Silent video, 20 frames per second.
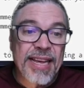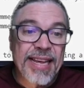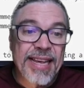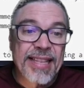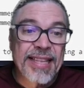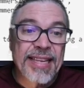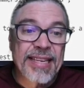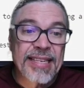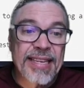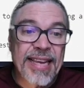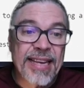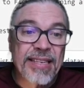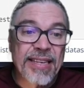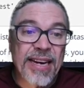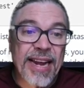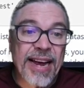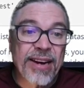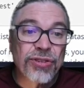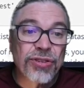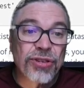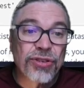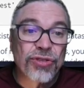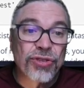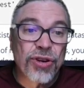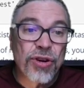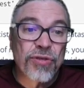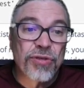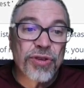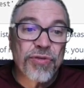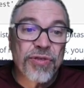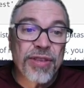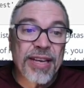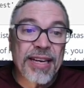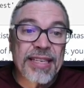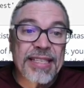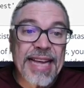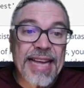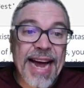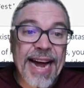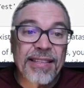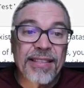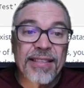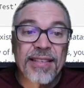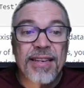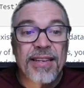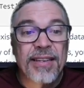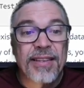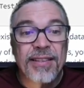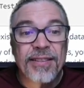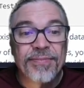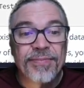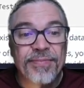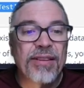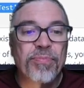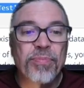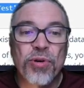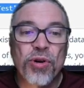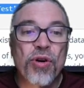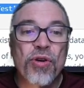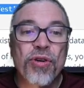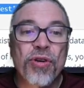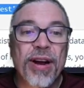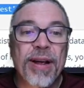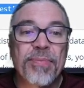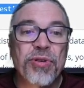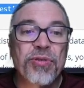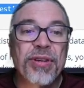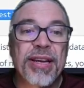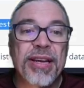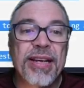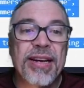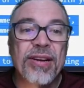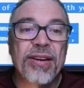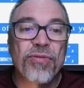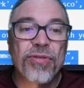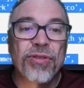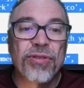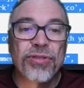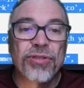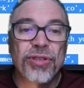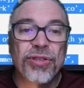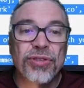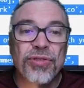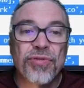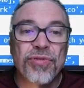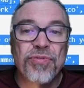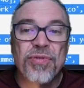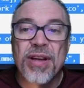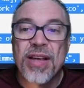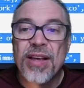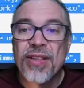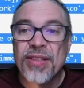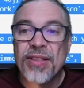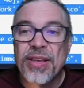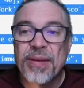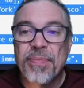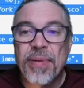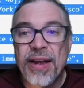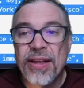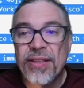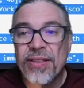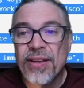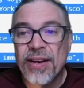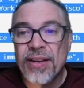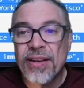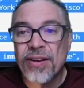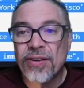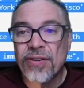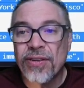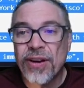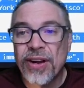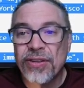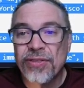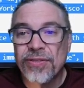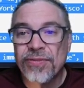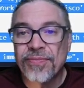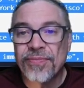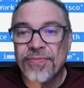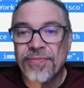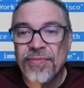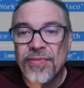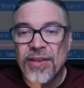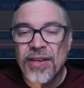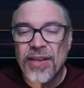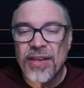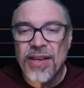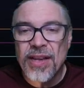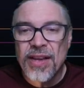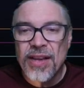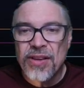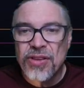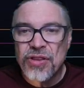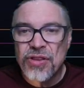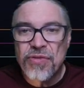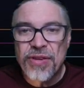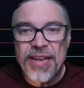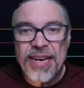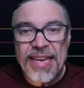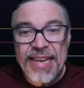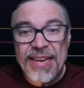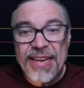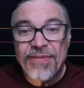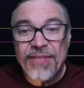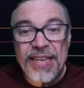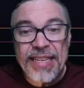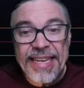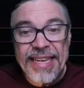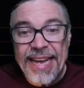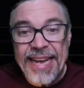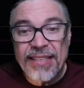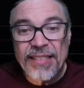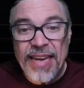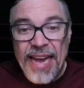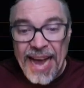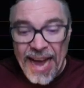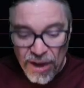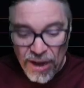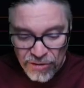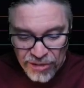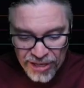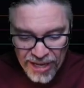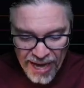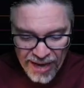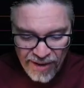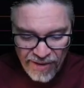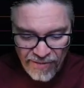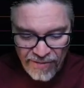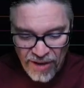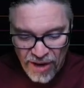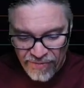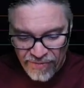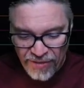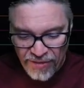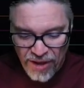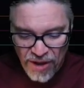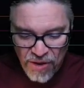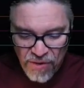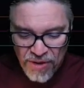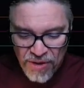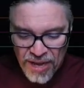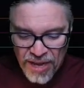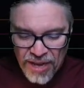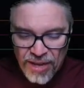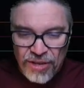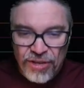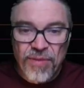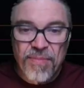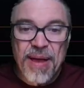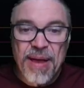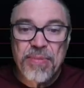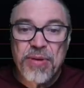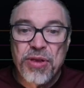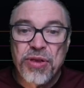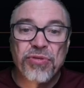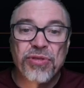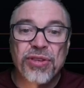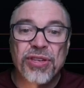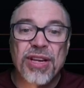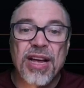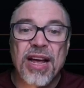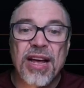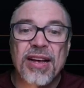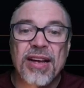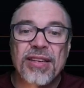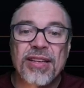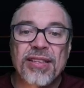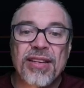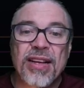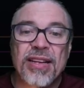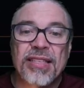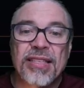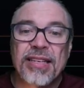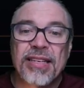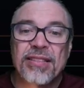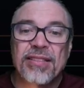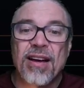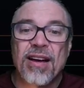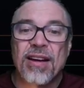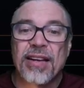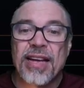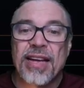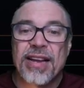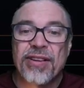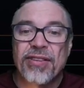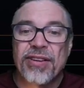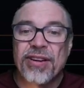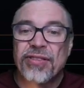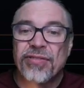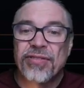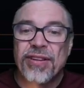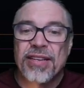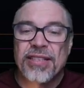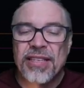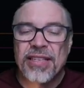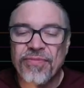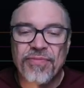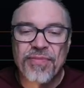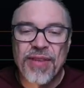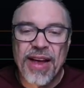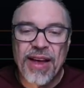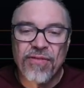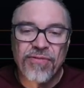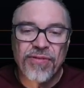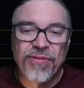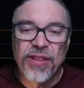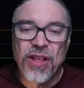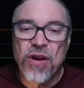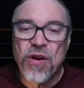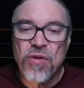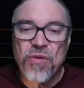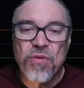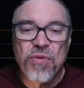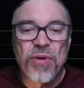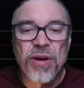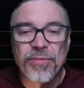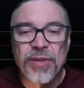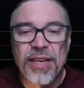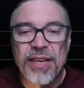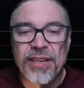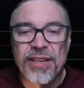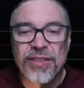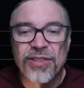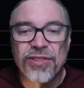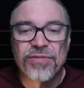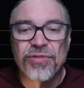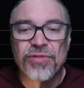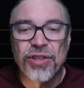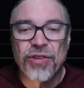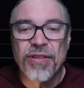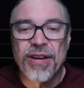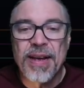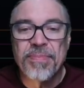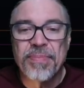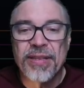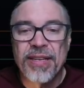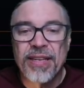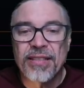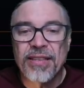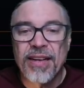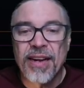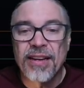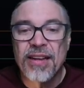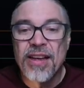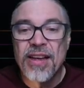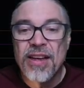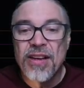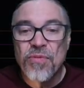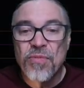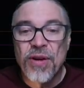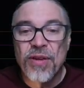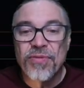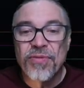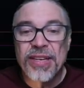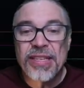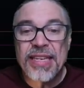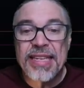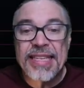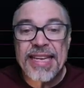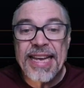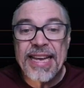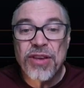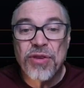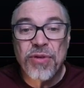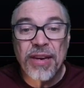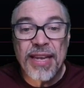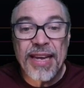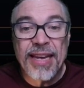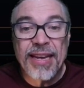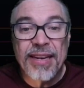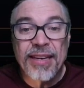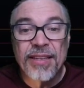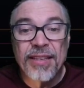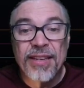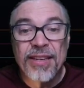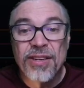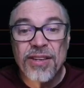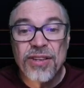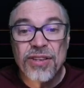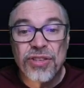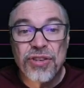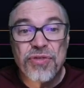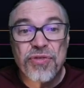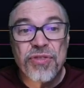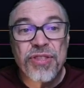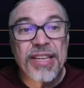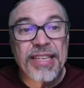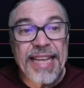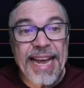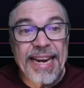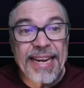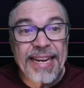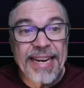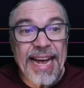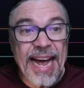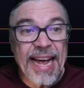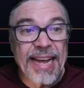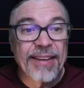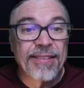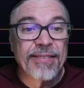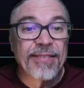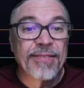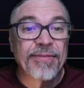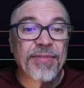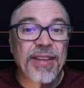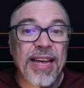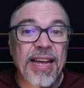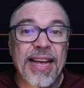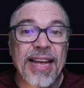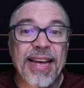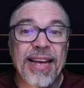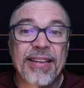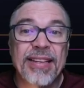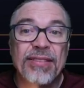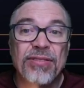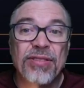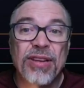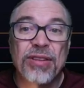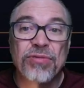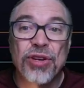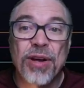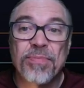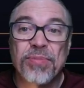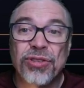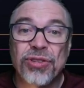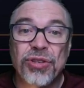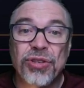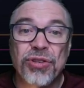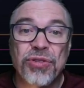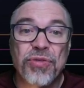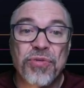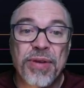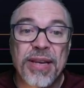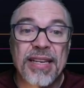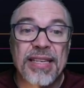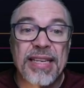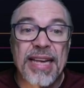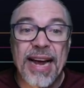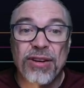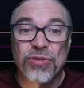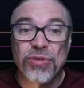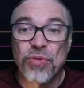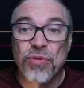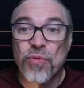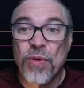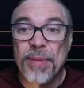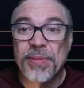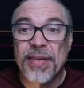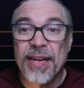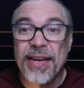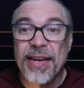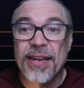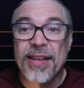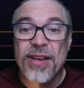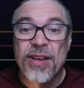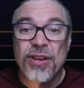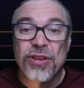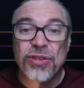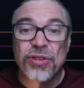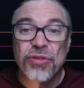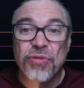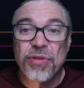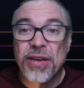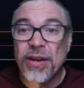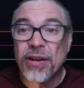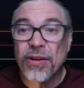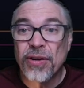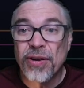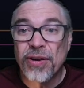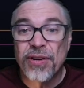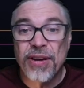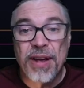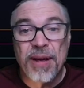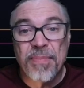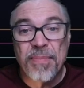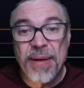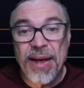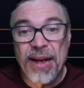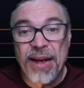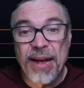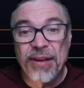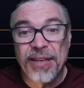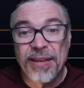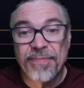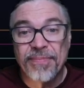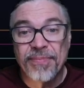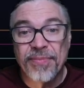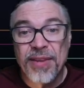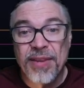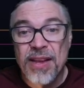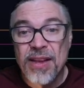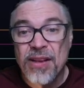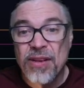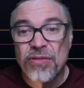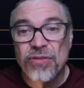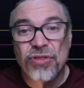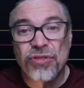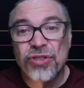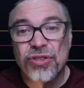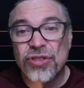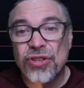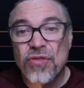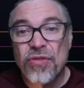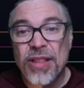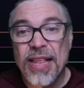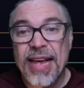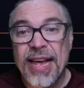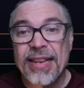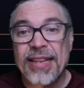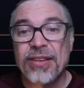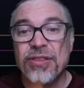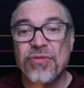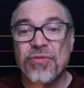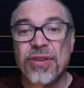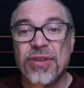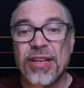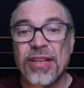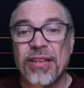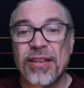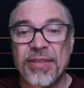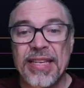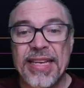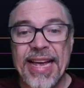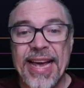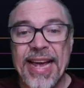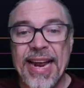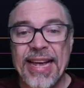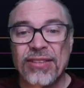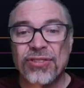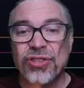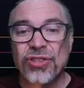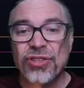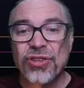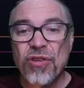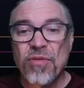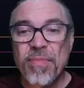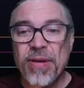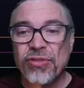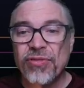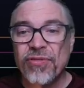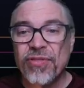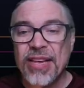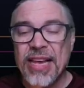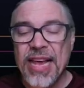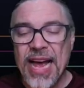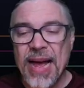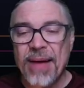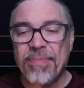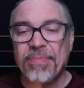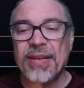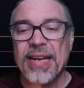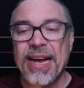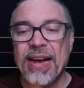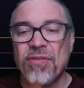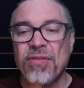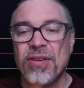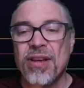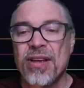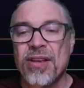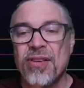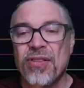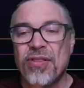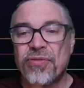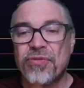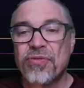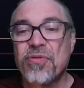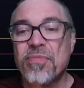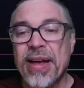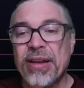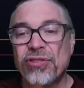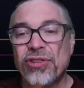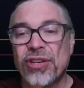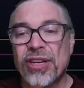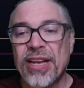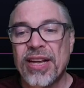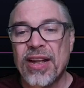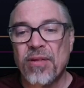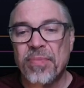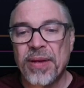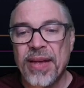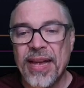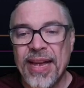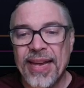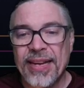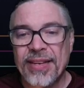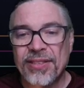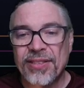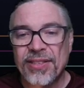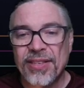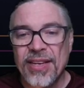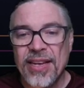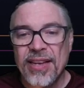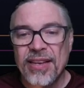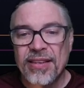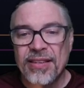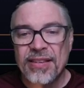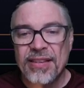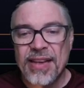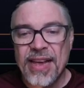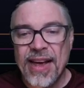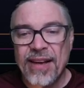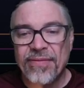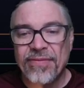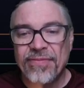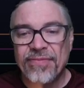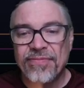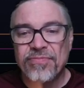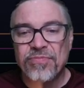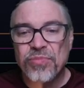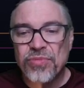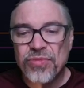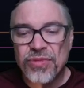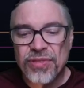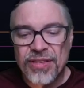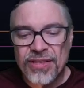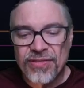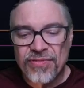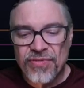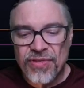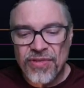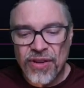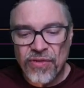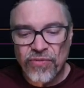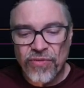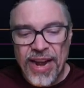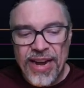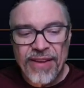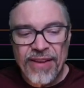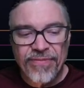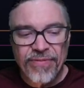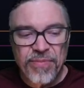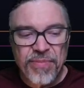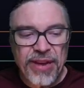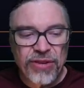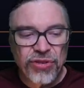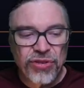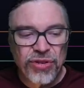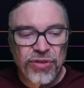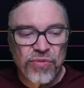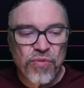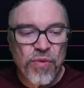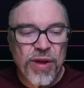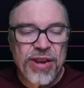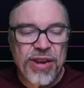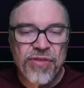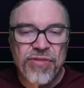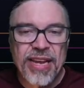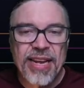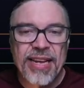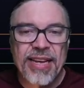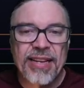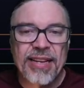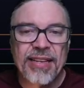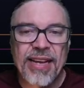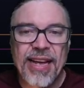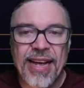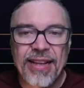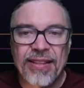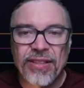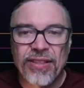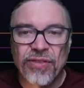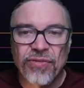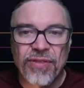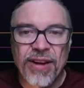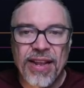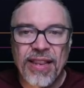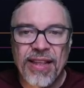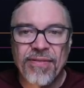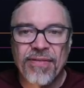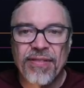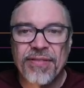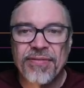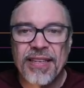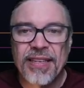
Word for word: in this case, it actually shows you the exact program you need in order to do the Python integration. You can even get outside of Flow. So maybe you saw us on TikTok and you're interested in how Flow is showing up in TikTok. Well, this can take you a link to the data guy and that jumps to his actual website so you can learn about him. So, so glad that you can get at so much of the app now through Magic Help and have the right information when you need it at the right level of